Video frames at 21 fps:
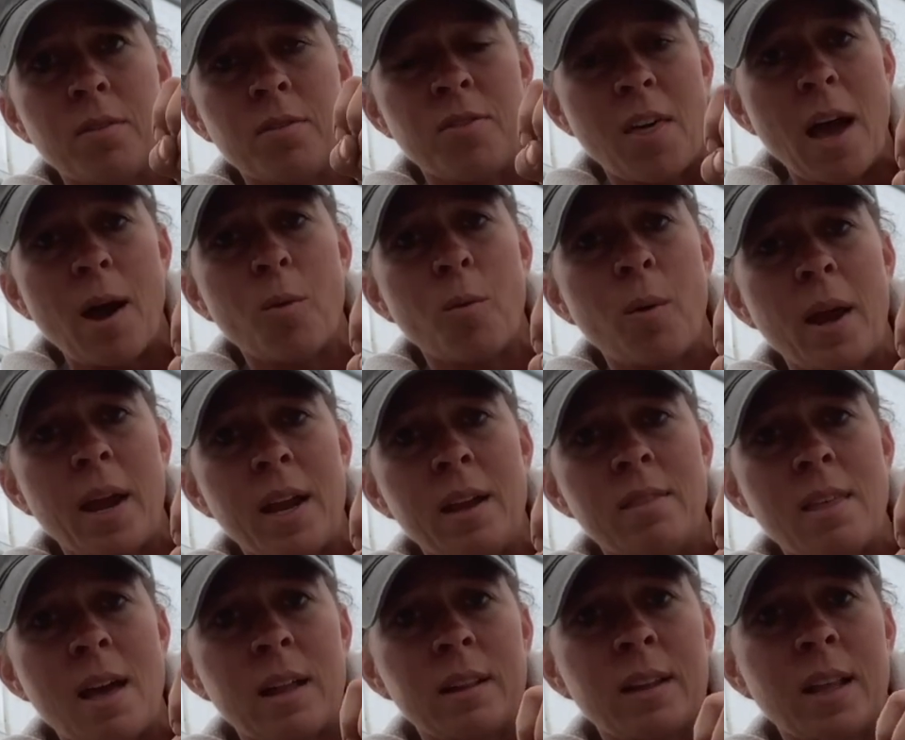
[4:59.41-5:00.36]
That way
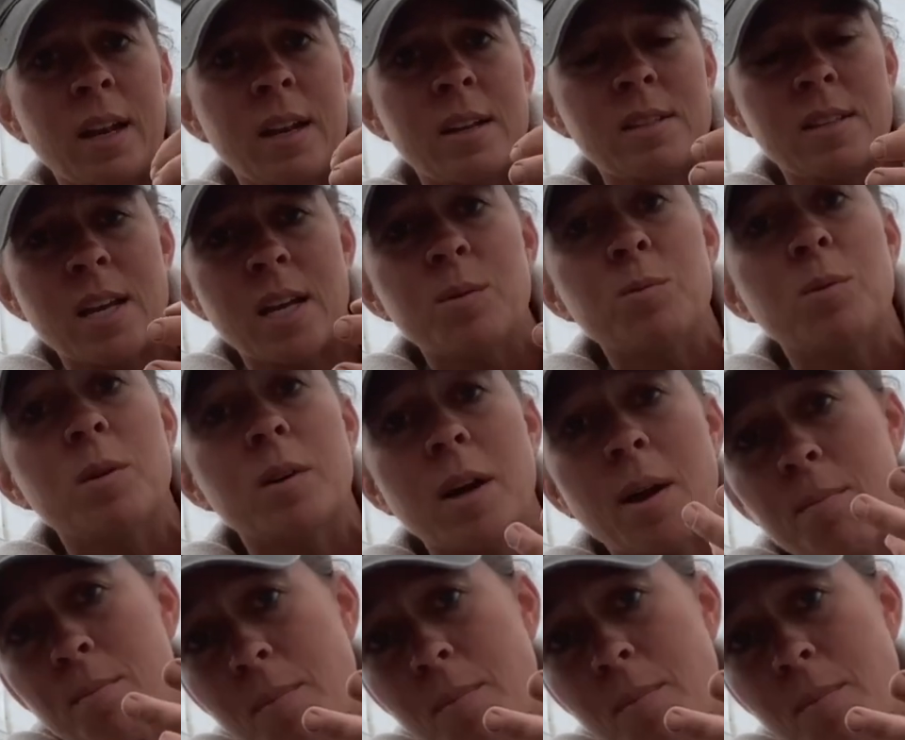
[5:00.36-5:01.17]
that lettuce head will come